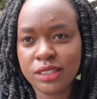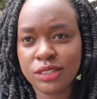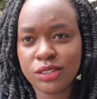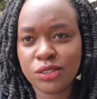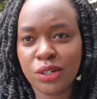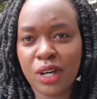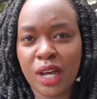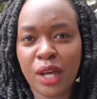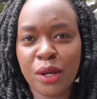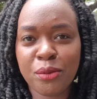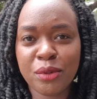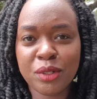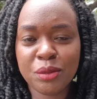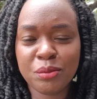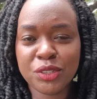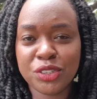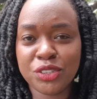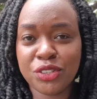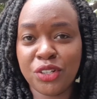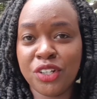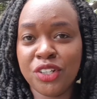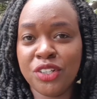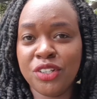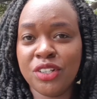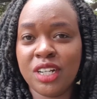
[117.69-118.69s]
so I will be
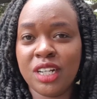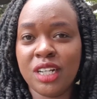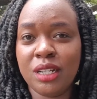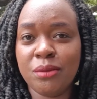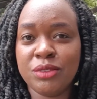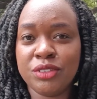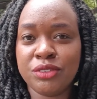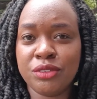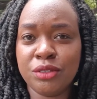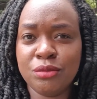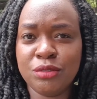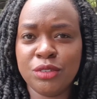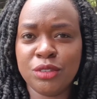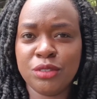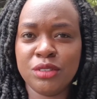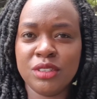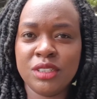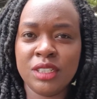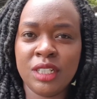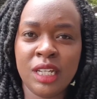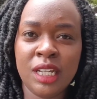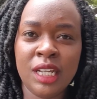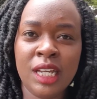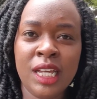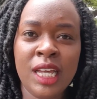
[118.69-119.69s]
showing you clips from
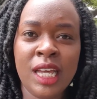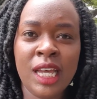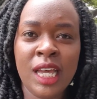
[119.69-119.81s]
today.